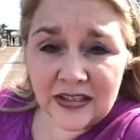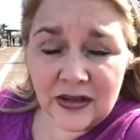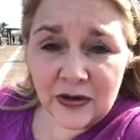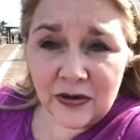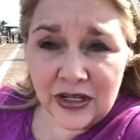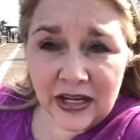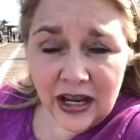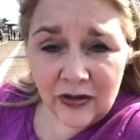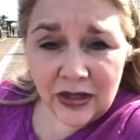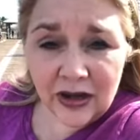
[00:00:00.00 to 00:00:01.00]
So get
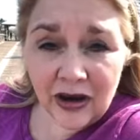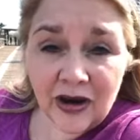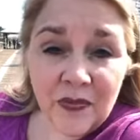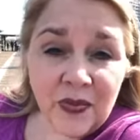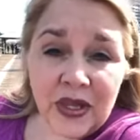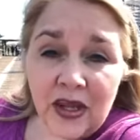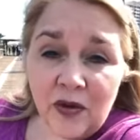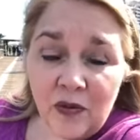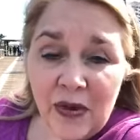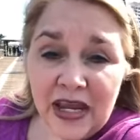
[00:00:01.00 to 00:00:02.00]
out there,
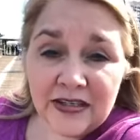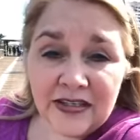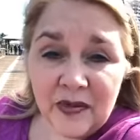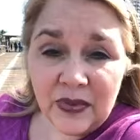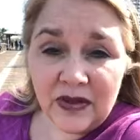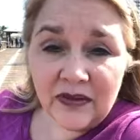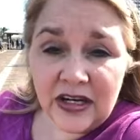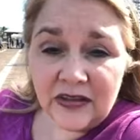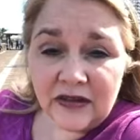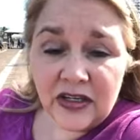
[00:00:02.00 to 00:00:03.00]
make a step in the
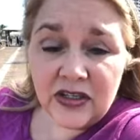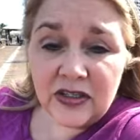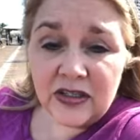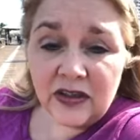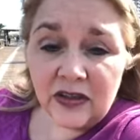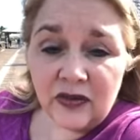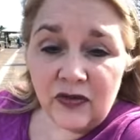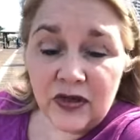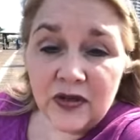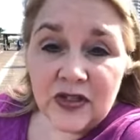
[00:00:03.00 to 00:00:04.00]
right direction to learn
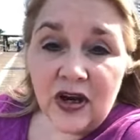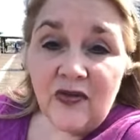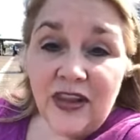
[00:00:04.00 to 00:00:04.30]
for yourself,